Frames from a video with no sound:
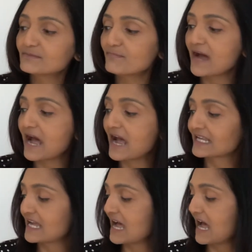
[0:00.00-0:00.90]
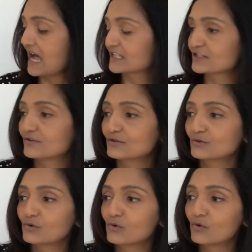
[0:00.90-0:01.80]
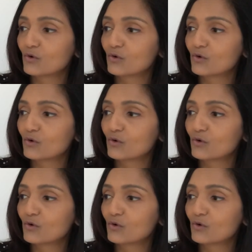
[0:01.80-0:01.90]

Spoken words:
bag at the door.